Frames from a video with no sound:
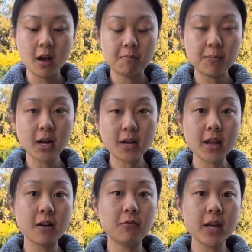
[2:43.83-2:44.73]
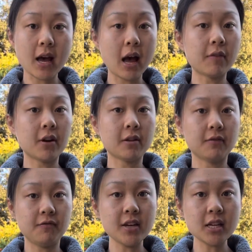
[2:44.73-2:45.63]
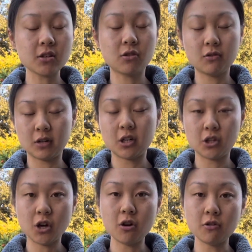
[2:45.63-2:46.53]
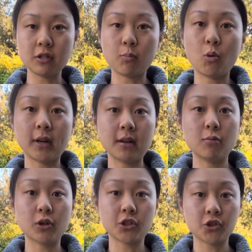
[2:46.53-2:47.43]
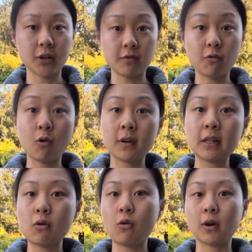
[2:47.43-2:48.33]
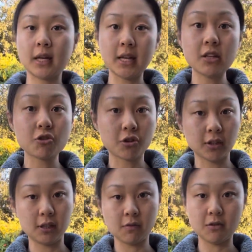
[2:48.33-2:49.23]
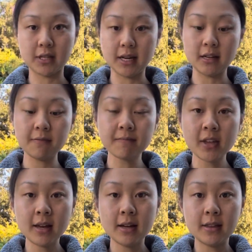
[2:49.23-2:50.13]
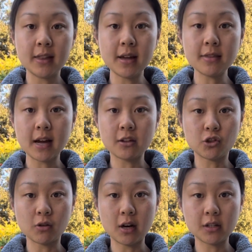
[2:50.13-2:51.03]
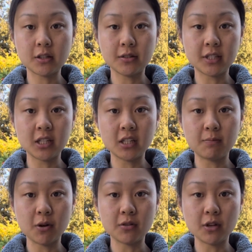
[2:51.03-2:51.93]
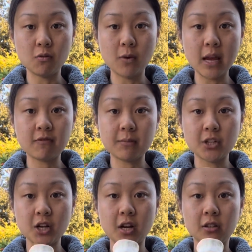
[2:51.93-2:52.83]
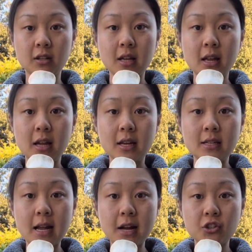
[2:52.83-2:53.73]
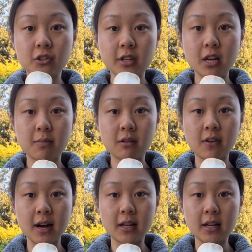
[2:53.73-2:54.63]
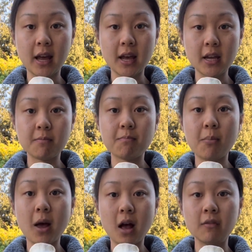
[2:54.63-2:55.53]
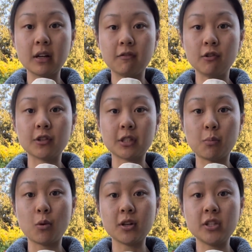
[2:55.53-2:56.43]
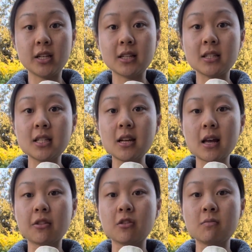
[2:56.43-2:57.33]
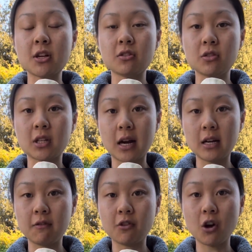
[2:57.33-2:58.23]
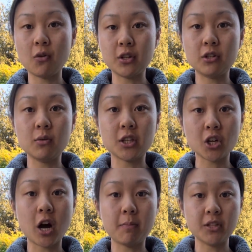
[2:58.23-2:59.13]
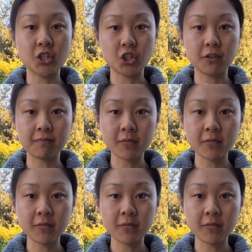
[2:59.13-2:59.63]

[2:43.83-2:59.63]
But if we have our feet or our toes pointed more straight forward or internally rotated, then that draws those sits bones away from each other, naturally providing a pelvic floor support. So you can see that those muscles kind of go into a top position.